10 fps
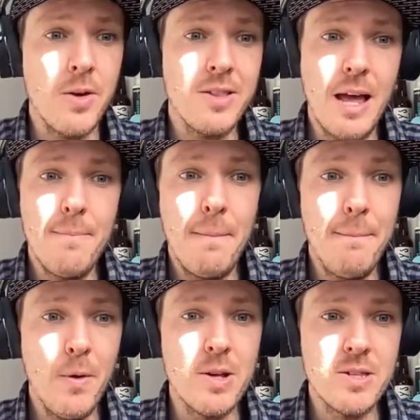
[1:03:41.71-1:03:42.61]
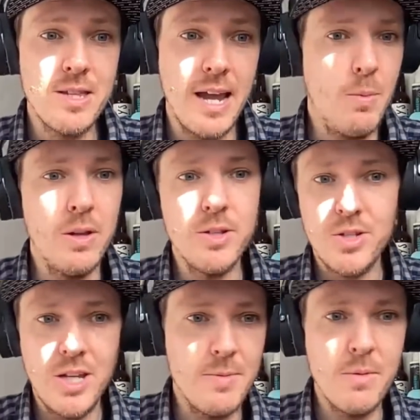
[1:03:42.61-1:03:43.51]
it's like bamboo, it's sustainable, it
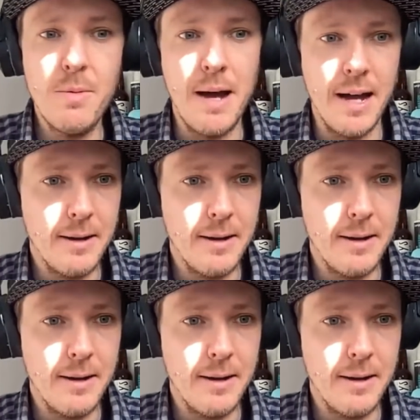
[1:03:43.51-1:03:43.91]
just keeps coming back.